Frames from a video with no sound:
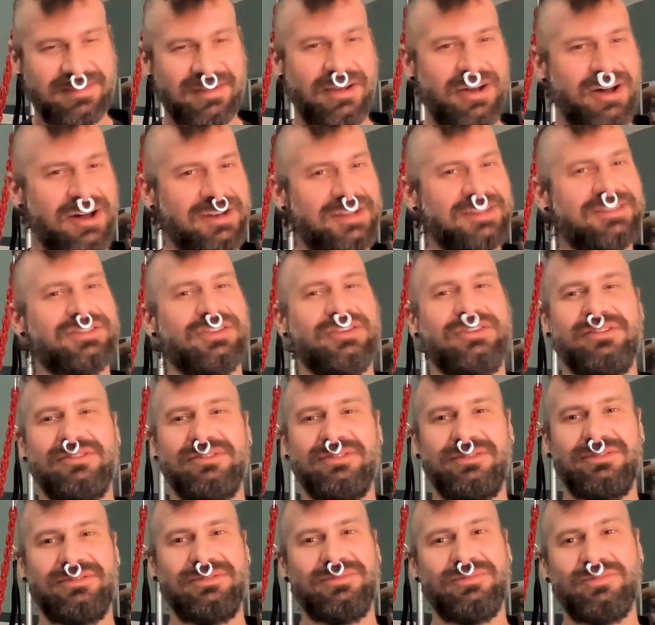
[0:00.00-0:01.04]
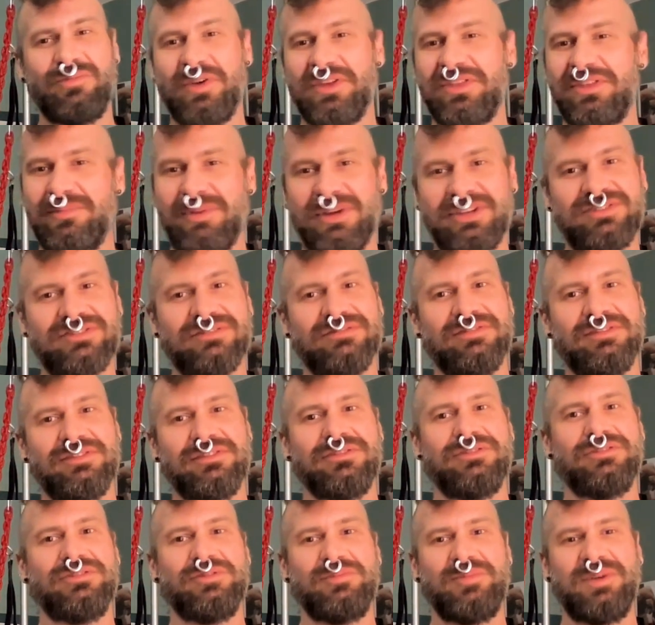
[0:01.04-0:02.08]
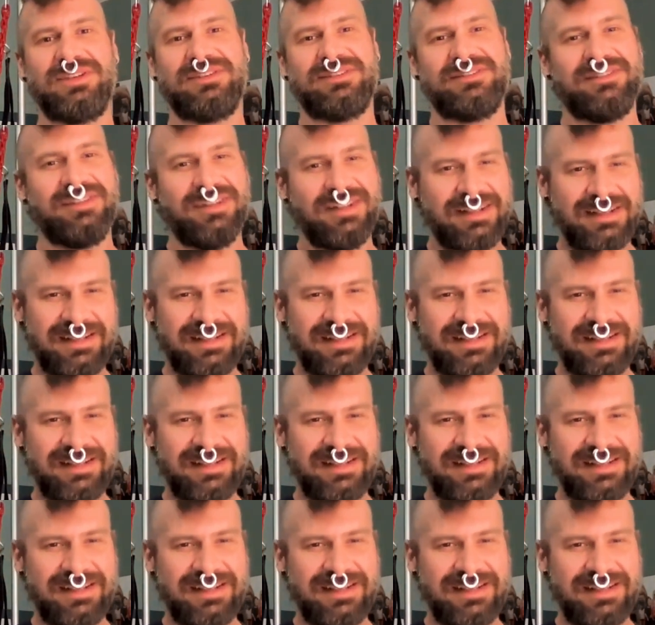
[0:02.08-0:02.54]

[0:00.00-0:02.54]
on its own with a bunch of lube, and